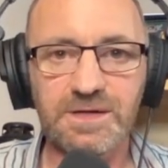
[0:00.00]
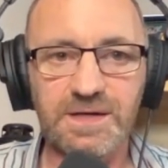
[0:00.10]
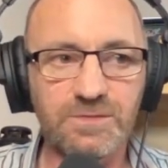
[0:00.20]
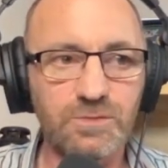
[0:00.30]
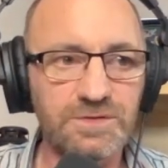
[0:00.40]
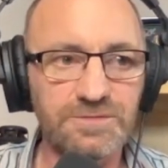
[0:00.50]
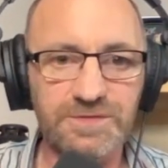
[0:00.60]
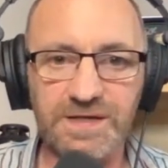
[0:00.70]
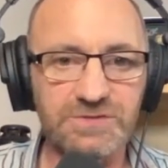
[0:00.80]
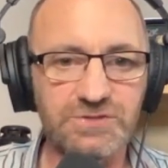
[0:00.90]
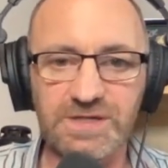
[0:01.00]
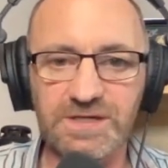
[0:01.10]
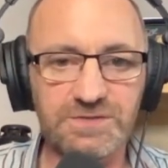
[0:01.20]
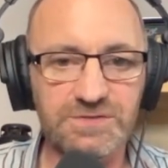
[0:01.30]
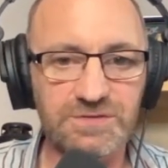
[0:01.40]
And only for that
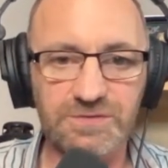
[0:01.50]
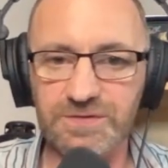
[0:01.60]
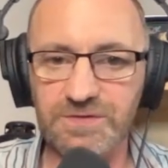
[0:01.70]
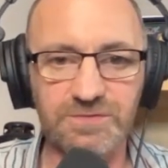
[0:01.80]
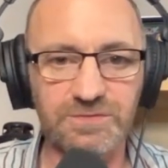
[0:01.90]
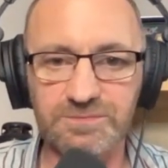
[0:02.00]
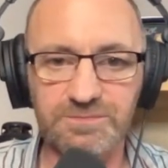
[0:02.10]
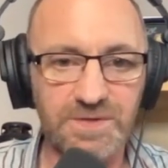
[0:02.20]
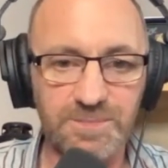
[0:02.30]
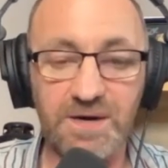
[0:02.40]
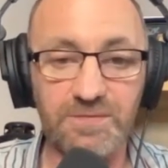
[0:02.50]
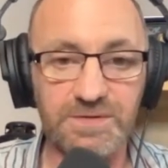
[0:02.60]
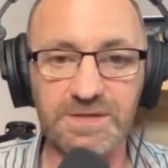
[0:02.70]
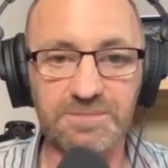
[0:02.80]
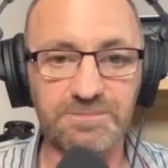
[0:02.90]
change, nothing could
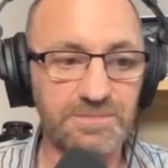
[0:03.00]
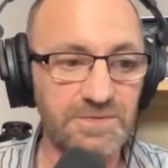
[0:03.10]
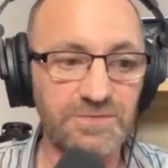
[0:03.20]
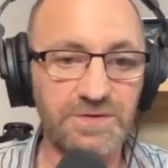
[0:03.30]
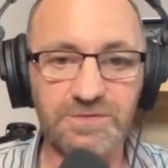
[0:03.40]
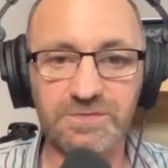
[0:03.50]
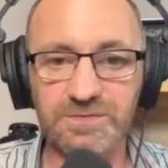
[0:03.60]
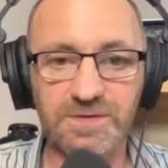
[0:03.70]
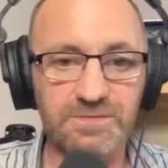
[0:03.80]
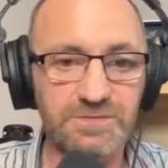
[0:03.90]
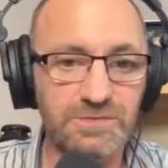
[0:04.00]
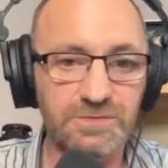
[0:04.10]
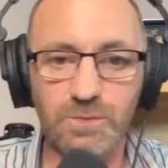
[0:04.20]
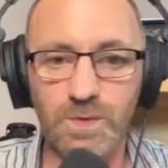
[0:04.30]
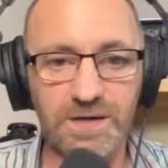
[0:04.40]
apparently, nothing could, could
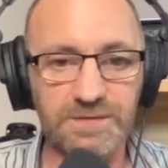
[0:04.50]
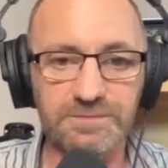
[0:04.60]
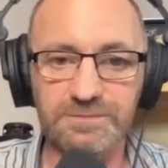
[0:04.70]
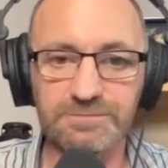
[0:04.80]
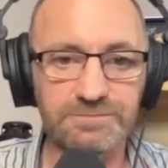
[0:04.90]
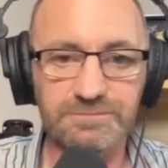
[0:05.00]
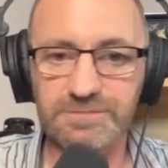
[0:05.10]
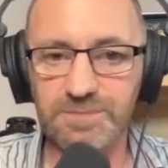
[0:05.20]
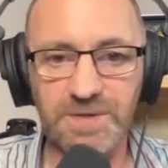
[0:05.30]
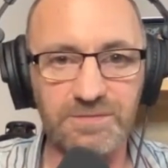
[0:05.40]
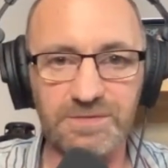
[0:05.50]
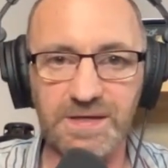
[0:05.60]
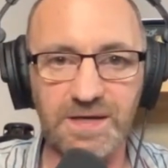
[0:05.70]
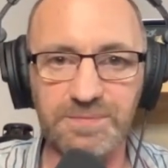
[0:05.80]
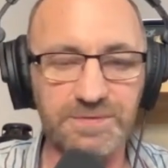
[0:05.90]
go on, apparently
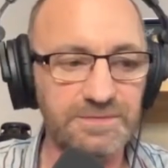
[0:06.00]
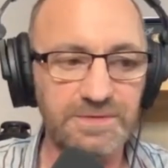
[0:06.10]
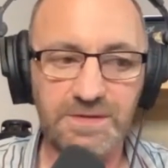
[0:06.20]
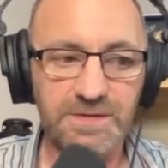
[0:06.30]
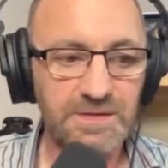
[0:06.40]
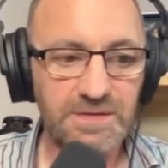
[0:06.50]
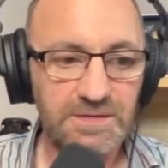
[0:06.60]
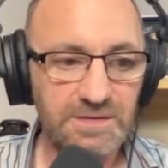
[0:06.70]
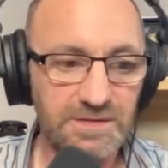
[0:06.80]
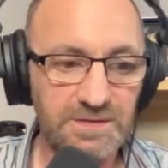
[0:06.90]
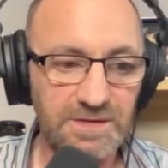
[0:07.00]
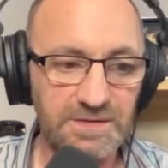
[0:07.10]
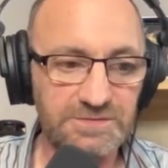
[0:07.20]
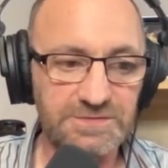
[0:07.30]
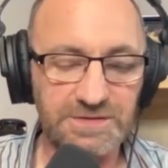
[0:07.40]
happen. I, I,
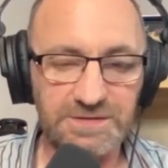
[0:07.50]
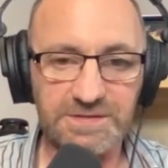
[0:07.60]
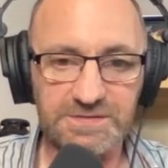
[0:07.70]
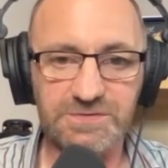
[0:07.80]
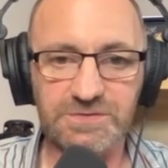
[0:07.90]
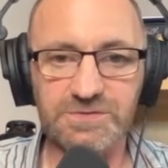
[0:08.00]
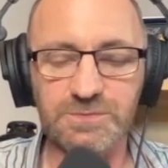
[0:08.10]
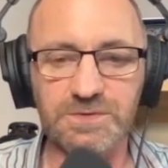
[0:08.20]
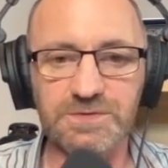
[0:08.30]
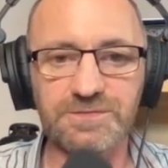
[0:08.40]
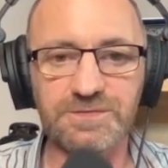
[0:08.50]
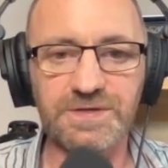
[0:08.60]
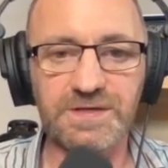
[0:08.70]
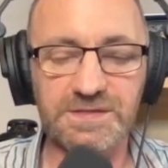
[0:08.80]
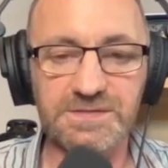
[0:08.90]
just think that's just a wonderful
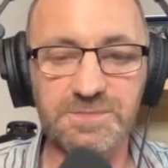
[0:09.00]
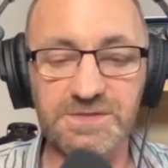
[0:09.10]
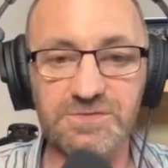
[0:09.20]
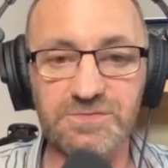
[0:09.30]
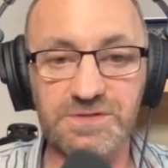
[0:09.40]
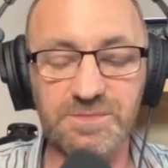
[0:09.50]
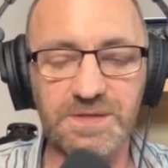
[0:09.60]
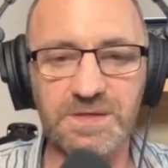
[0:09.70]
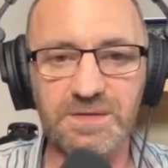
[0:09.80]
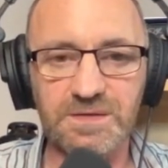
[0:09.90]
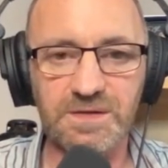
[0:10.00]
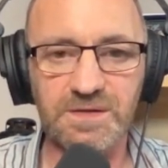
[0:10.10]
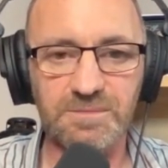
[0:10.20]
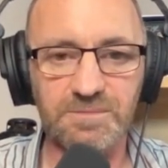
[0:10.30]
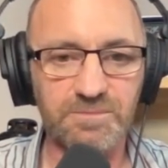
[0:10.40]
thing. And it's a mystery to me.
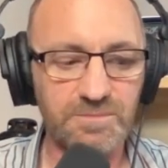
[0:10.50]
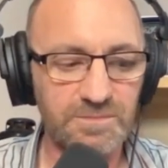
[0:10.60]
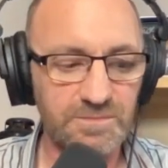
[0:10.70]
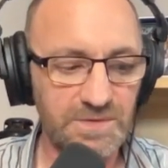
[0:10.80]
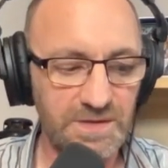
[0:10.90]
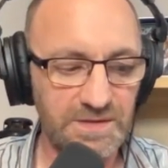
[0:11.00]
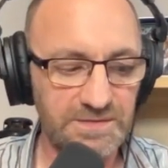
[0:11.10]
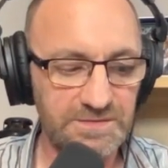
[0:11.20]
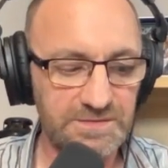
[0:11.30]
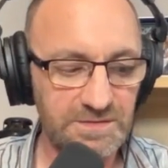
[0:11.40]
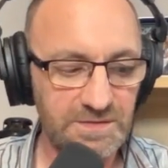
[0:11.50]
Um, and